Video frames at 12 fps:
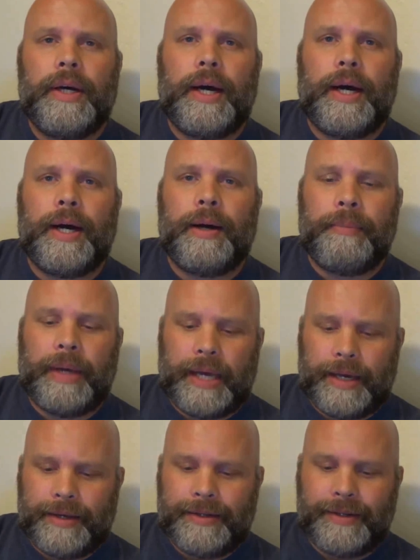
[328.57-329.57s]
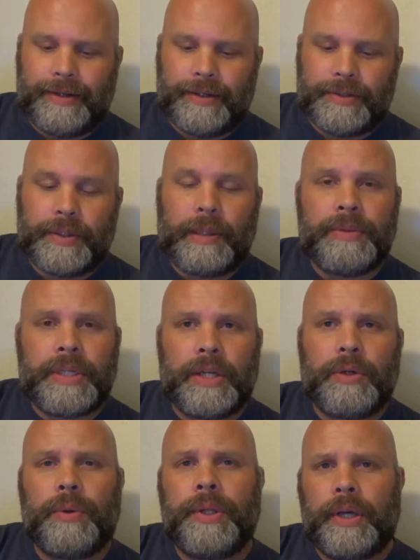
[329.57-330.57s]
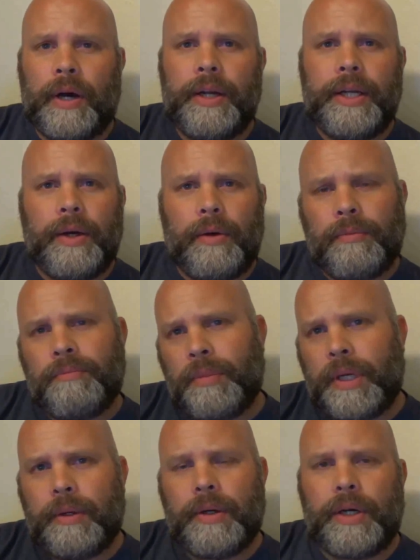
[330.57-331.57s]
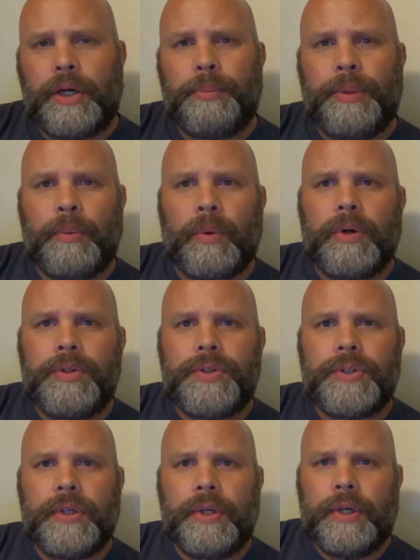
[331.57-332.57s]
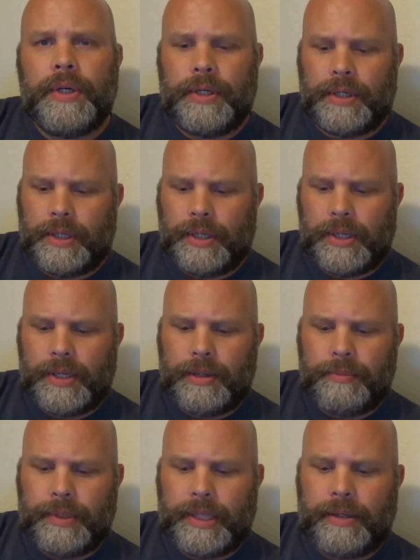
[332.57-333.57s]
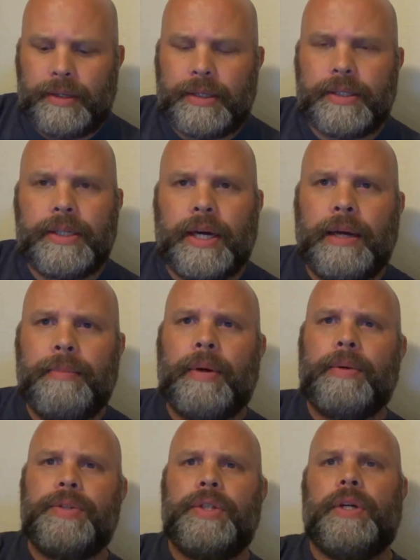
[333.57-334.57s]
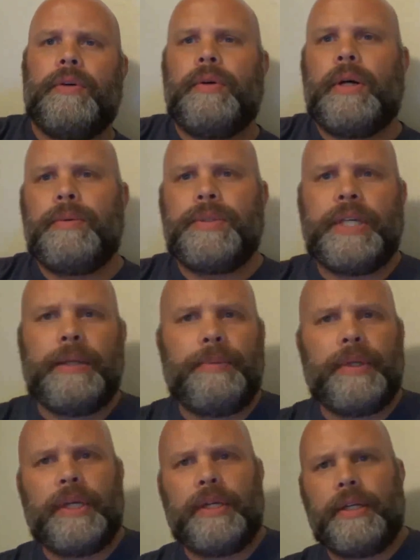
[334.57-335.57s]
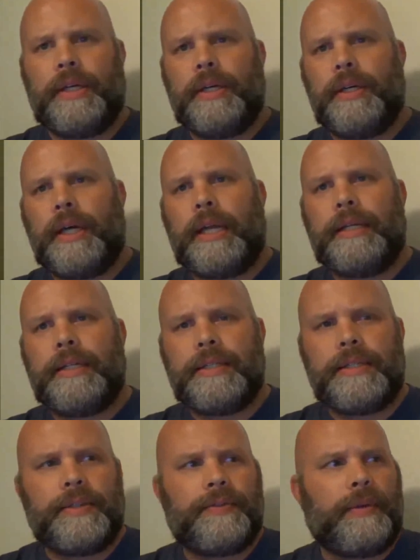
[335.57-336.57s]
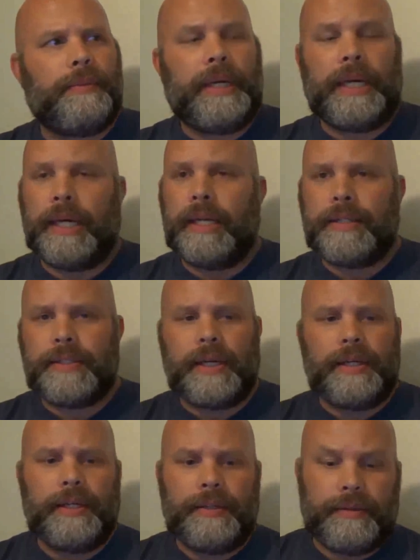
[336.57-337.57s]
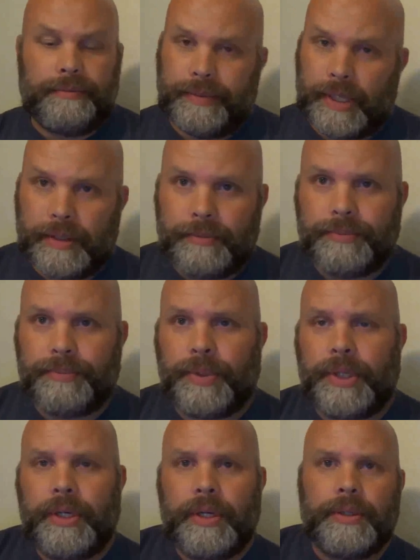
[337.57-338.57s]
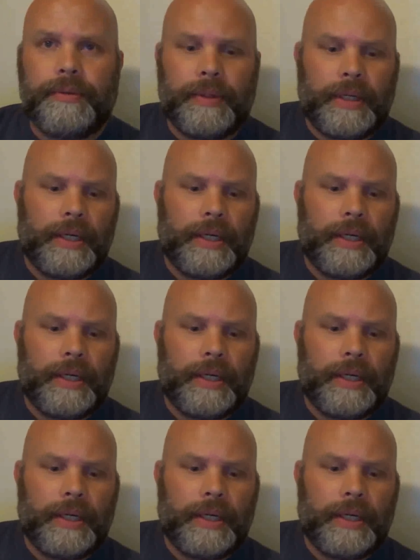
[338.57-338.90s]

So that was kind of cool. And the audio, it could be worse. And at the time, I was keeping it at a distance from me, and it sounded pretty good.